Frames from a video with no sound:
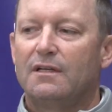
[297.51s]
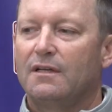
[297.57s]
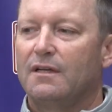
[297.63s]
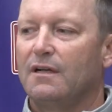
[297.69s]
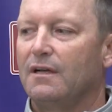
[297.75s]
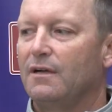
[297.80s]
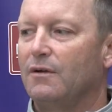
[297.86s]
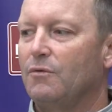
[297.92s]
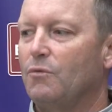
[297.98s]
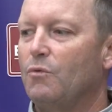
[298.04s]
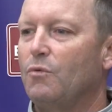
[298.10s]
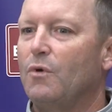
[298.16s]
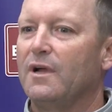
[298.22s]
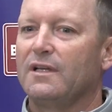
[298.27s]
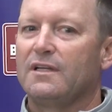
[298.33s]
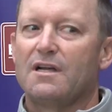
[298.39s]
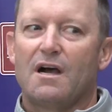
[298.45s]

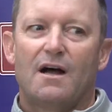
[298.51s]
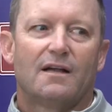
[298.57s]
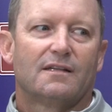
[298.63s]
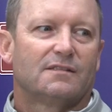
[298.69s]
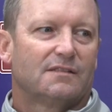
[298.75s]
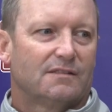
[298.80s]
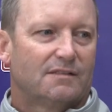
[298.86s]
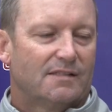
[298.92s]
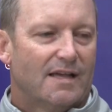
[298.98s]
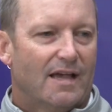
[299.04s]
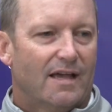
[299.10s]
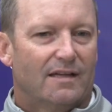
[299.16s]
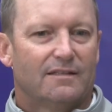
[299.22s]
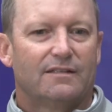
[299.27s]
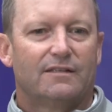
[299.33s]
What causes that?